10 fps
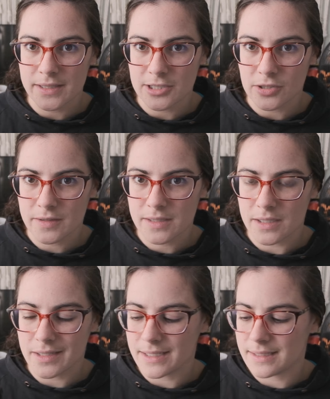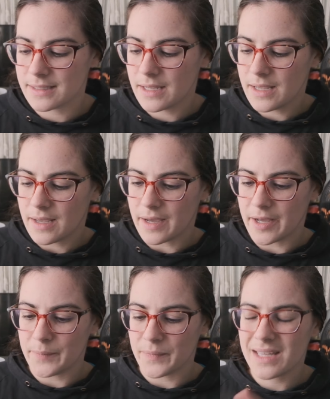digital series.
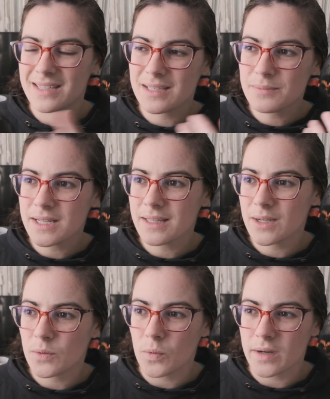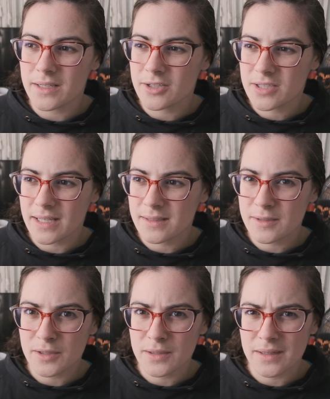Um, something like a one inch
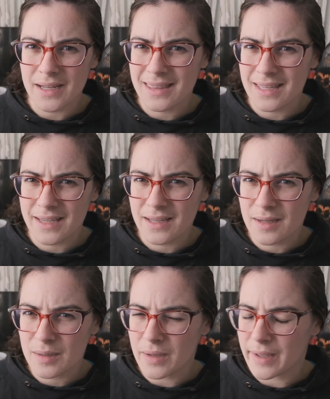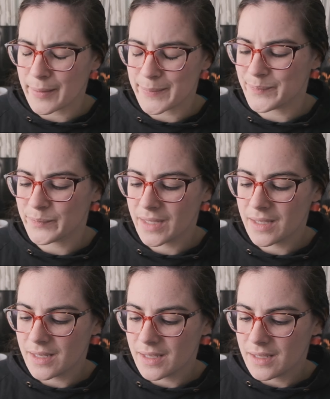sensor, I think. Um,
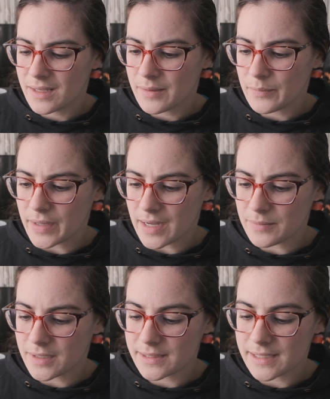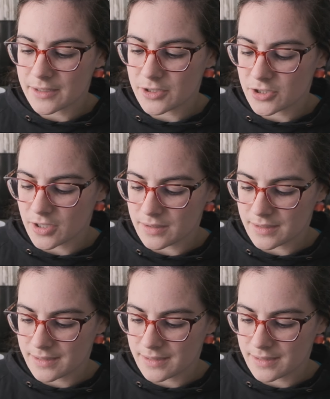but I'm not exactly sure on the